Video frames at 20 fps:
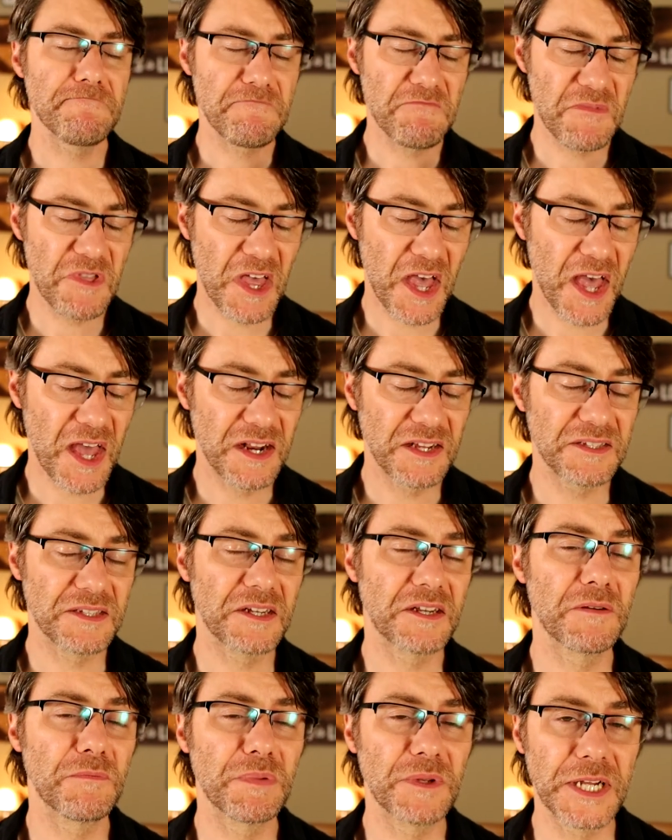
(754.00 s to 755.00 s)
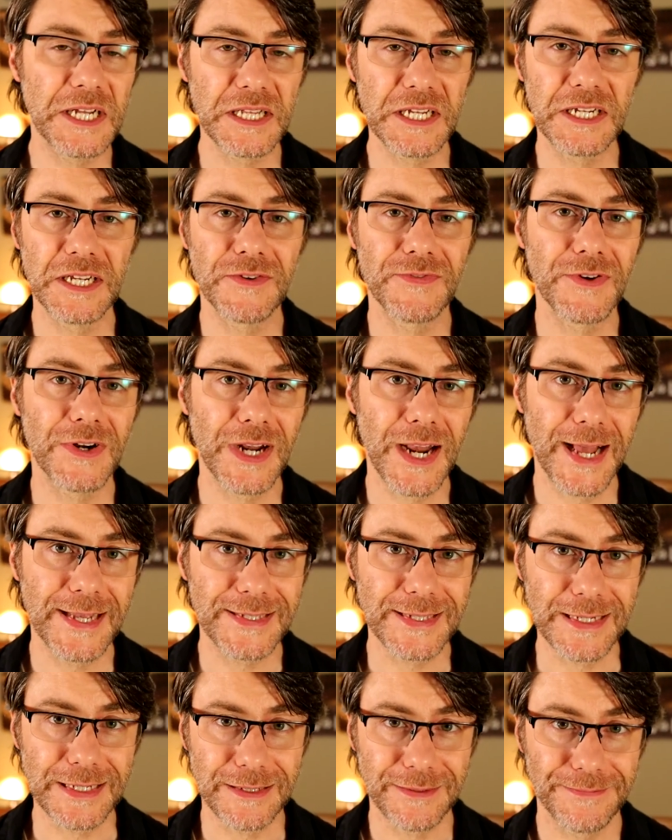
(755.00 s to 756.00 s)
that is a completely different
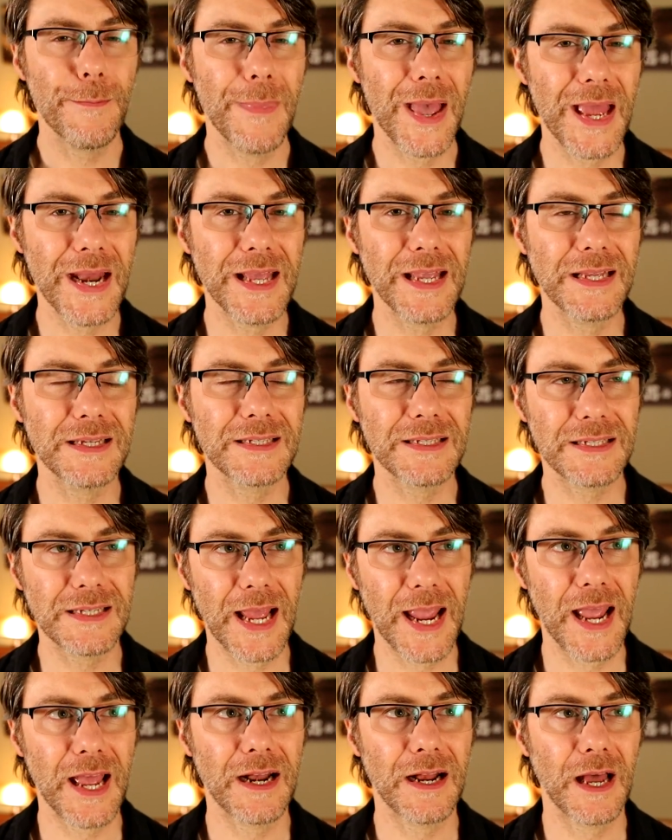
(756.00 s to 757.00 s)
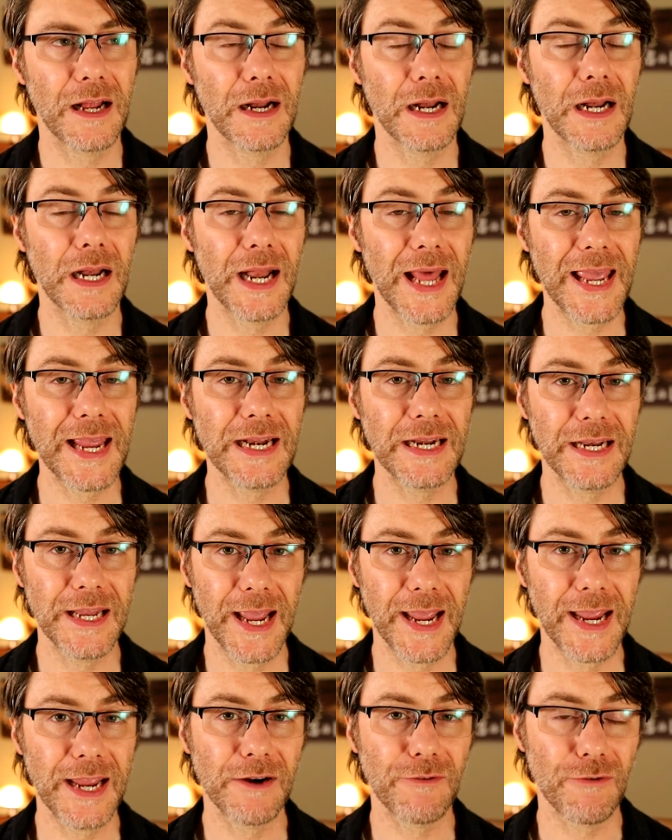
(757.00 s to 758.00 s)
lesson. Many stand on a late
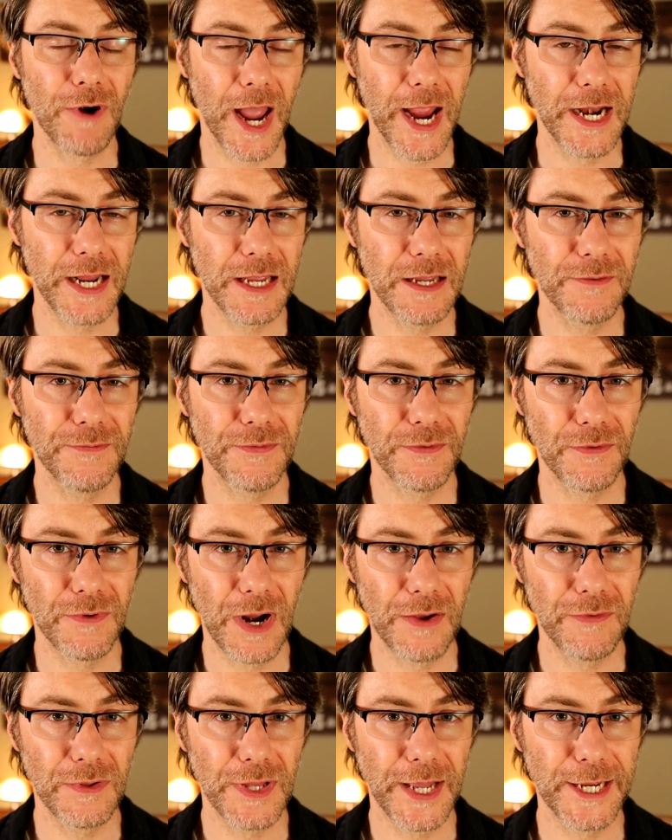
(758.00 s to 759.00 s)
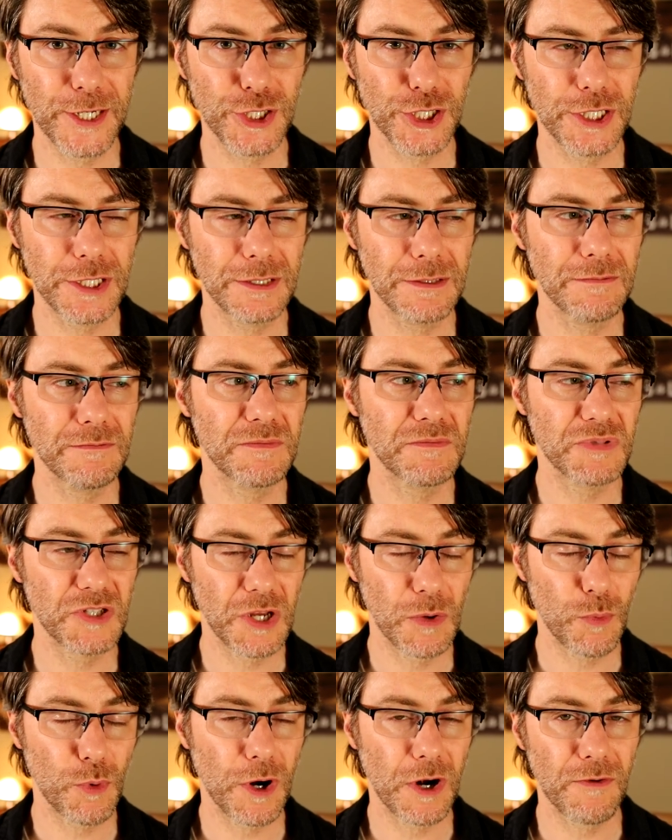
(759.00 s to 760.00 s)
date writing for Revelation,
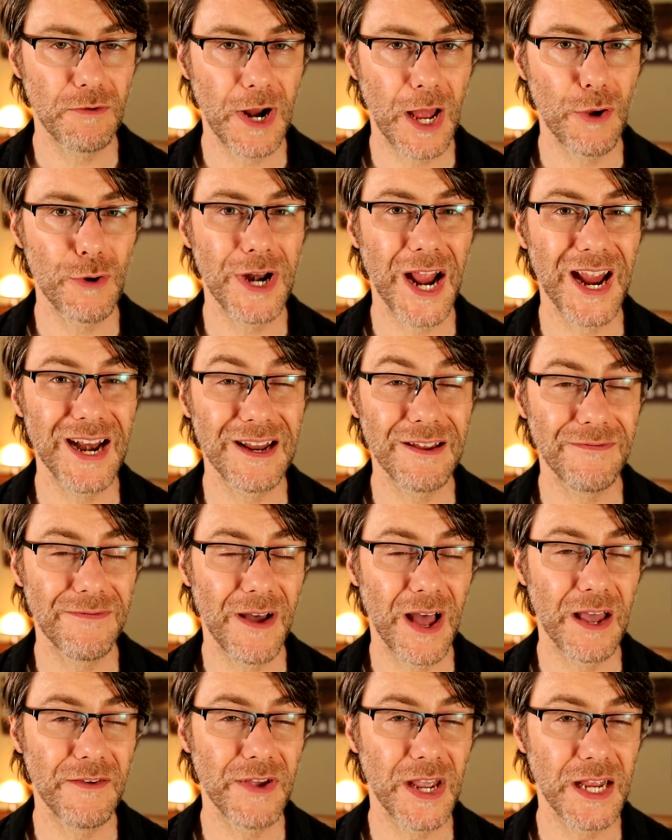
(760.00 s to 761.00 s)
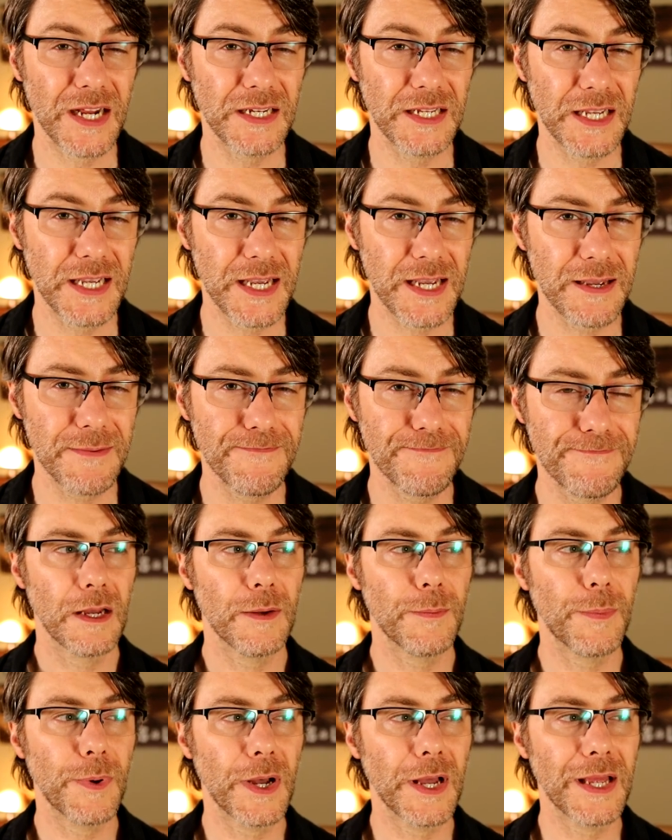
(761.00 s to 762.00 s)
somewhere around 95 AD,
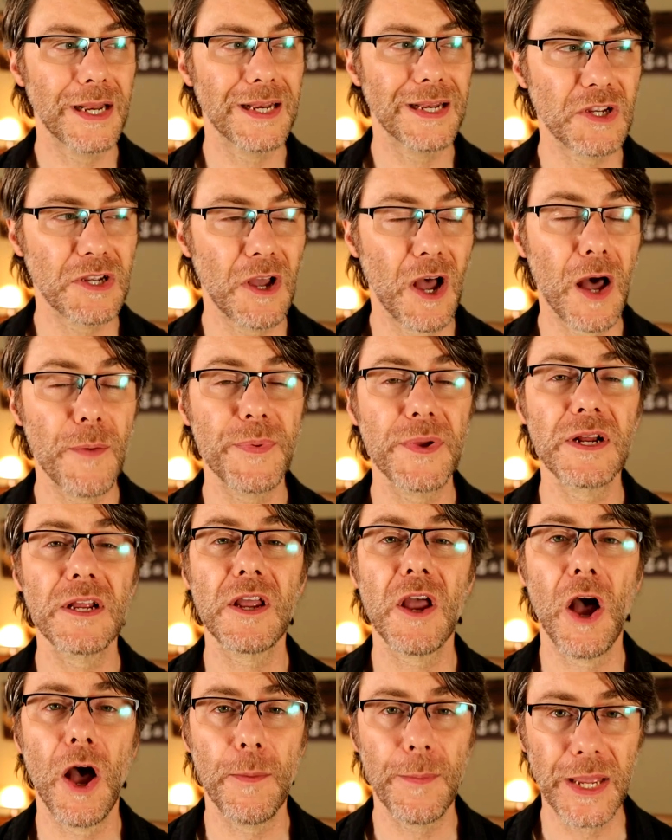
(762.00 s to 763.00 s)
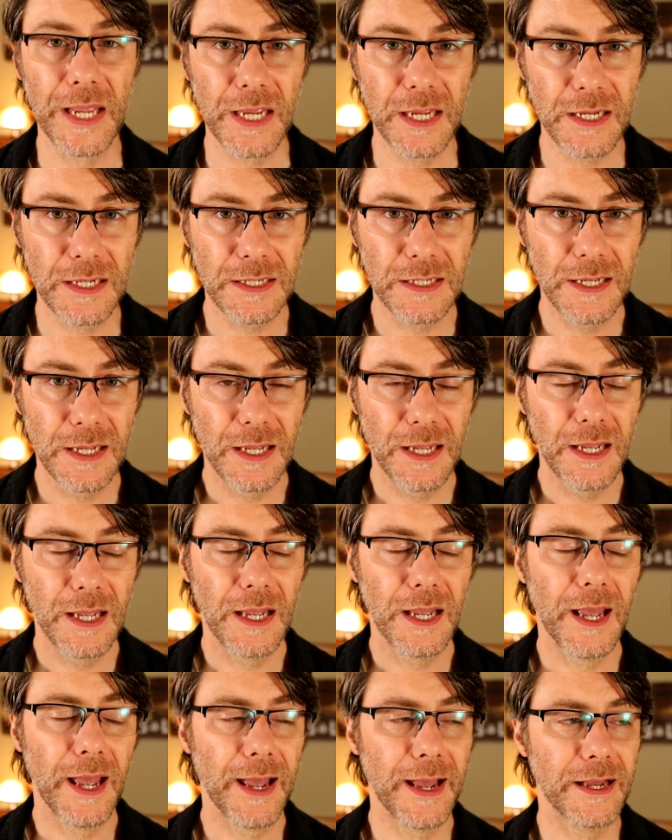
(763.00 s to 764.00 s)
but up and coming
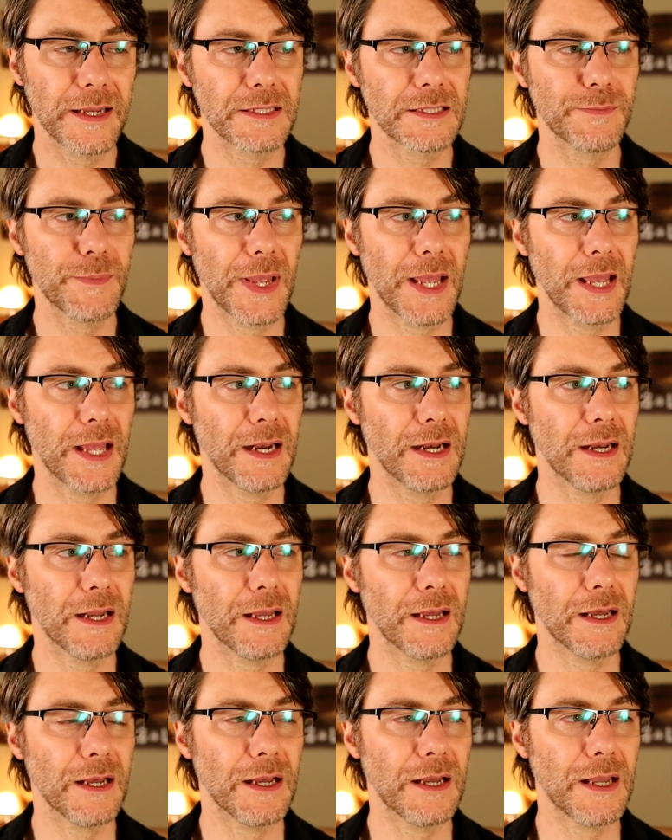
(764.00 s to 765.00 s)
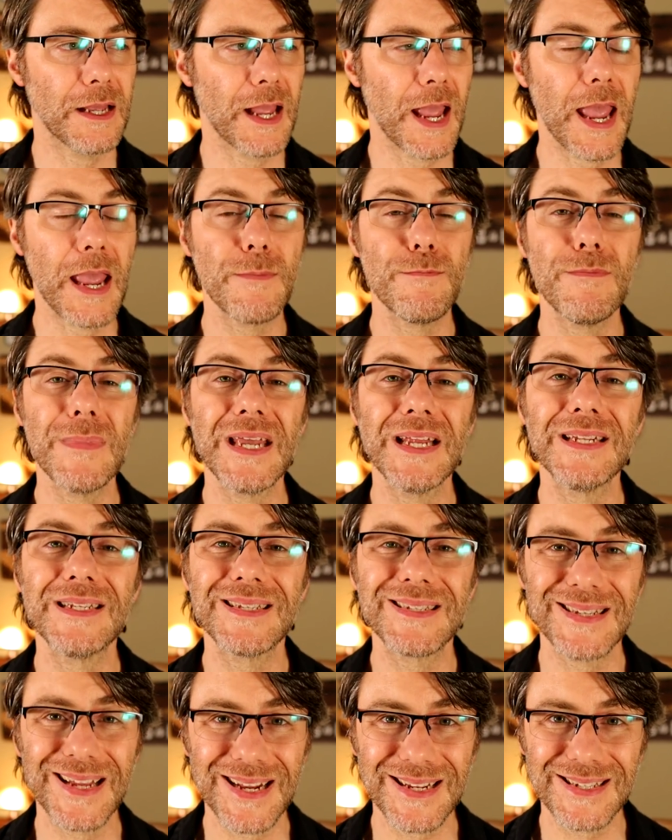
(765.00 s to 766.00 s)
has been a
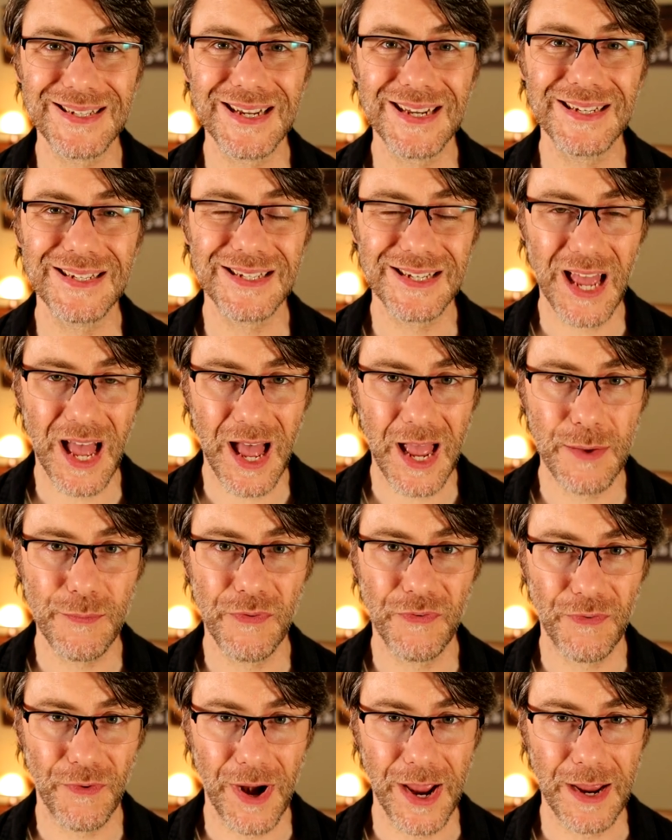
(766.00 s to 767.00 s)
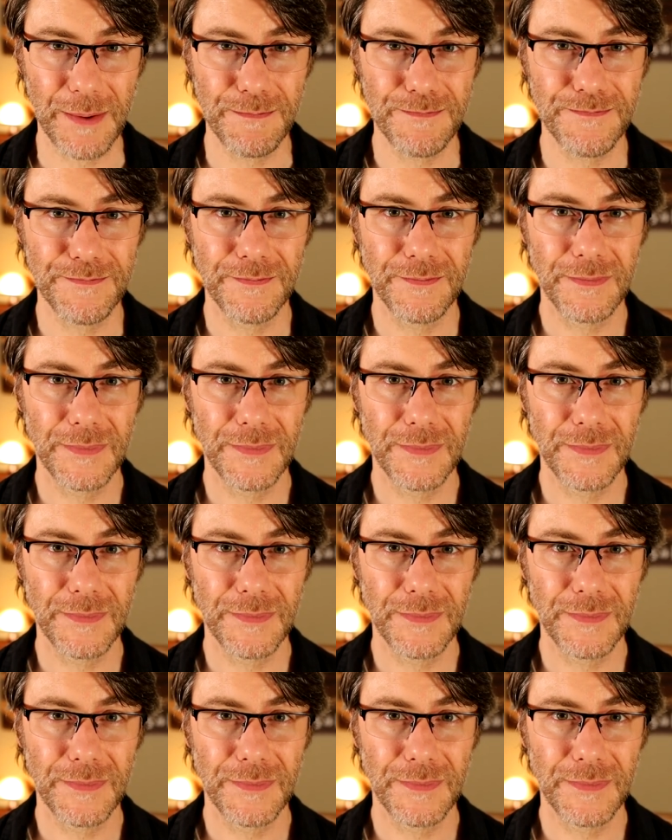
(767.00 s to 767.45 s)
mid-60s time frame,